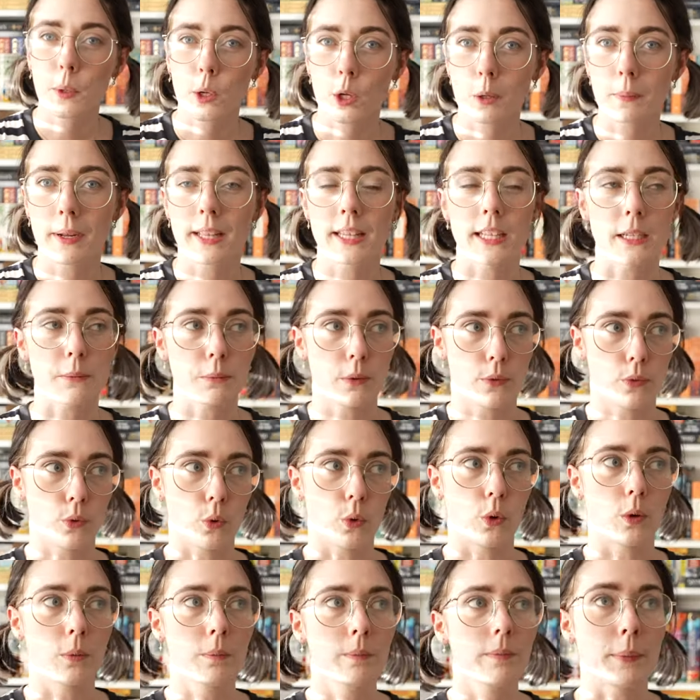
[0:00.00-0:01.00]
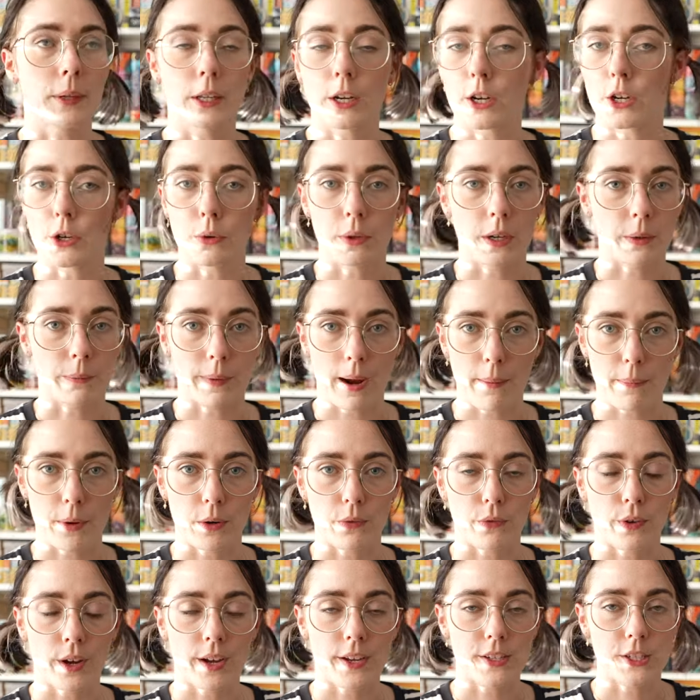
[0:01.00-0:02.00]
spoken about these before. I'm gonna do it in
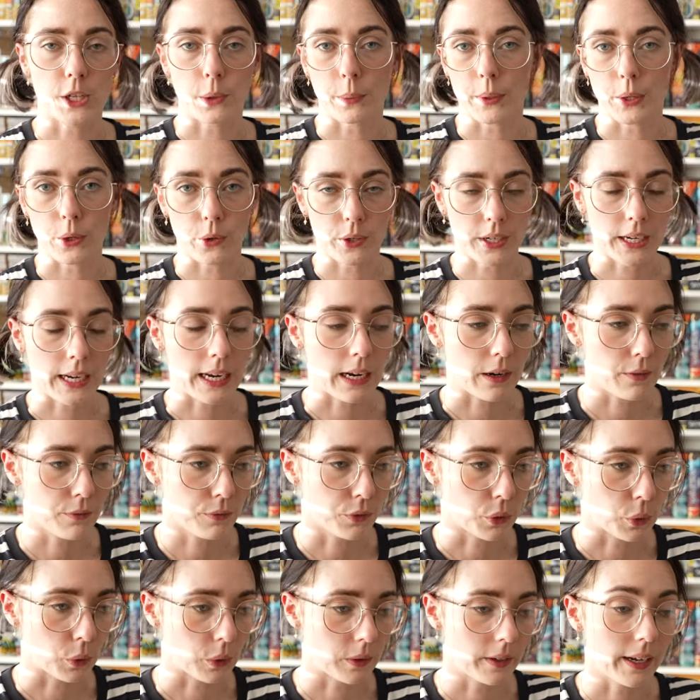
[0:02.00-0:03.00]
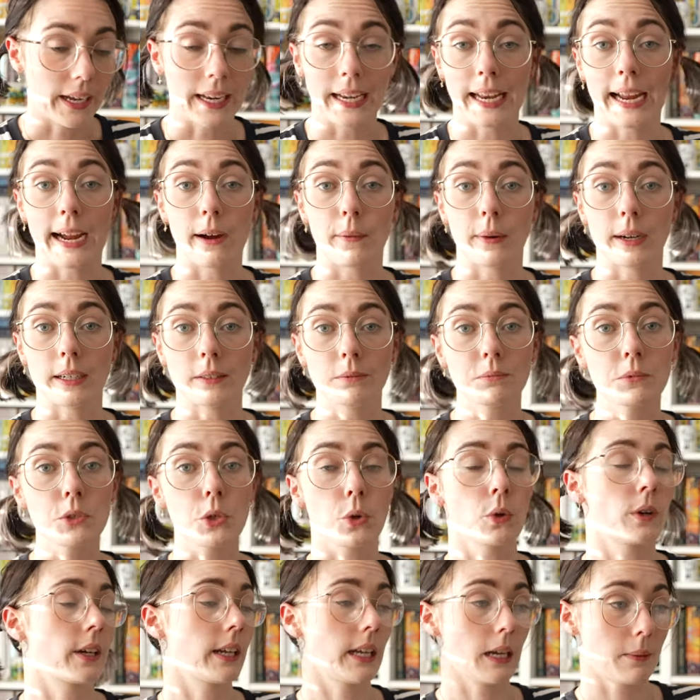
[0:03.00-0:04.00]
rapid fire, so we're not here for an hour
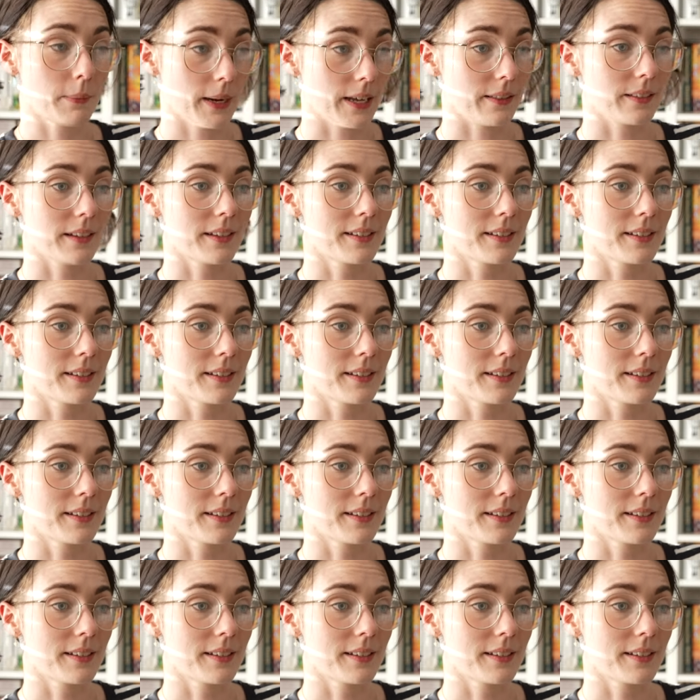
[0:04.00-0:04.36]
talking about